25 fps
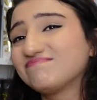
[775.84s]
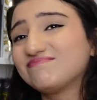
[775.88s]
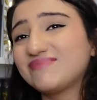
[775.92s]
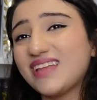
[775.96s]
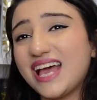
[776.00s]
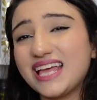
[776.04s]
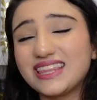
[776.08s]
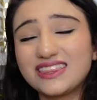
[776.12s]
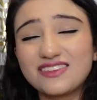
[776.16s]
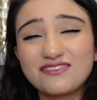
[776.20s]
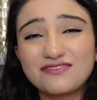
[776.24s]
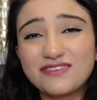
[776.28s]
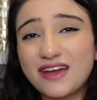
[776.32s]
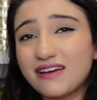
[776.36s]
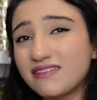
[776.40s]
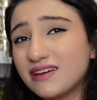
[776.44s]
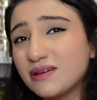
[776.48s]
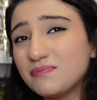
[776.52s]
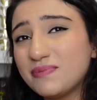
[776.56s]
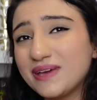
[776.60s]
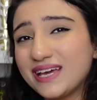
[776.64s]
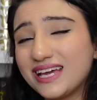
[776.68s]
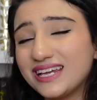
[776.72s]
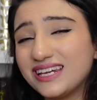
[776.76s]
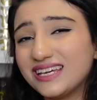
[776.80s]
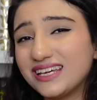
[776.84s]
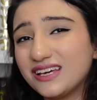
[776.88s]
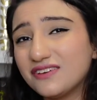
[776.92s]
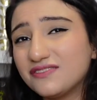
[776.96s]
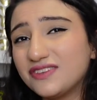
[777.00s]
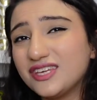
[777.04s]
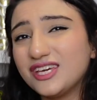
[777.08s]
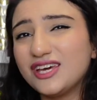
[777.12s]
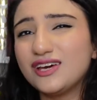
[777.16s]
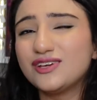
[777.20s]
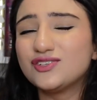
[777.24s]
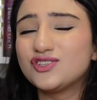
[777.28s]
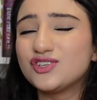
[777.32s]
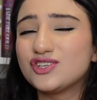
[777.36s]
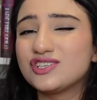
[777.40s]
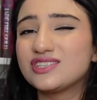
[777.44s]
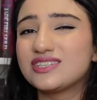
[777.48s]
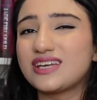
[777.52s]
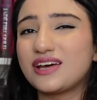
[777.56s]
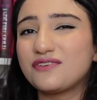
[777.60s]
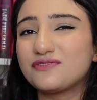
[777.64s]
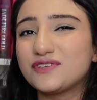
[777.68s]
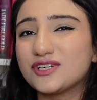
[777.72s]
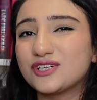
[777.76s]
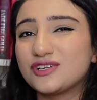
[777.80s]
at the very beginning of the year, just
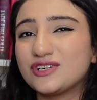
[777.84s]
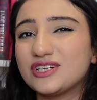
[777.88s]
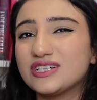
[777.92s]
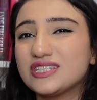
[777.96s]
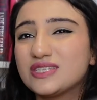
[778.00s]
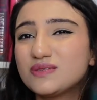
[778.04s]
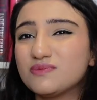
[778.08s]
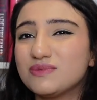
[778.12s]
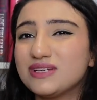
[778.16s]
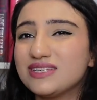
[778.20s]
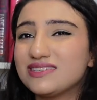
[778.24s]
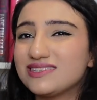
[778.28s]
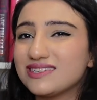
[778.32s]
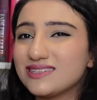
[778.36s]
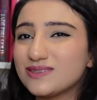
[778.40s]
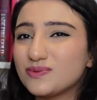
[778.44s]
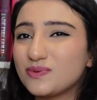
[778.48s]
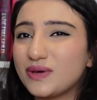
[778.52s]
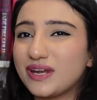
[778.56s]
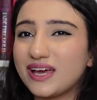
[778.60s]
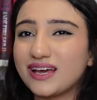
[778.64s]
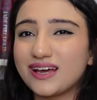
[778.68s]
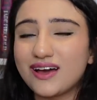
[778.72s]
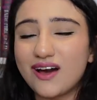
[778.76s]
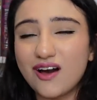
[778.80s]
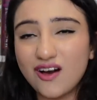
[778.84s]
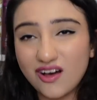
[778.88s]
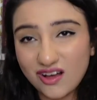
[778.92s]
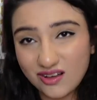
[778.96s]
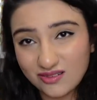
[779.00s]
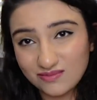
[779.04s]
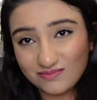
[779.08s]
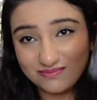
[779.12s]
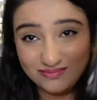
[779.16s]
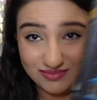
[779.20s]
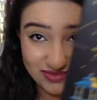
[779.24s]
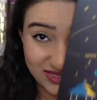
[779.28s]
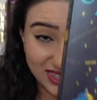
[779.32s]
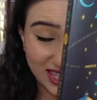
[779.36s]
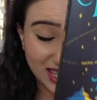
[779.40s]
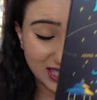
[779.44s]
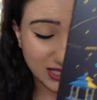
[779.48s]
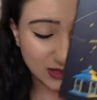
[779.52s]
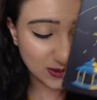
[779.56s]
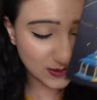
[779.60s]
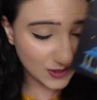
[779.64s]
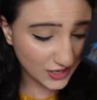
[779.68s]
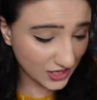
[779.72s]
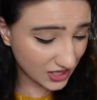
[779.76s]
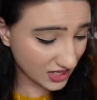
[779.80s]
after Christmas is when I got
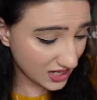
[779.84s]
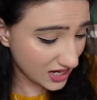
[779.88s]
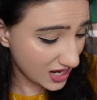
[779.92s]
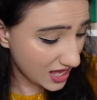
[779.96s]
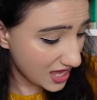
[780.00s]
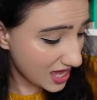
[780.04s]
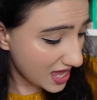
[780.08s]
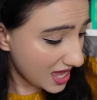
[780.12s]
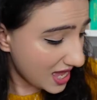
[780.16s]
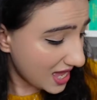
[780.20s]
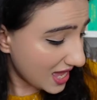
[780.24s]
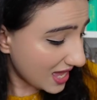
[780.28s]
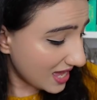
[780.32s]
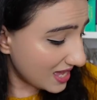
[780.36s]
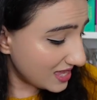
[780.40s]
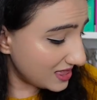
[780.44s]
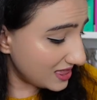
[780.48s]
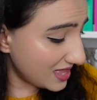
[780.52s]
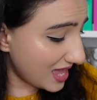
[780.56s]
this one. And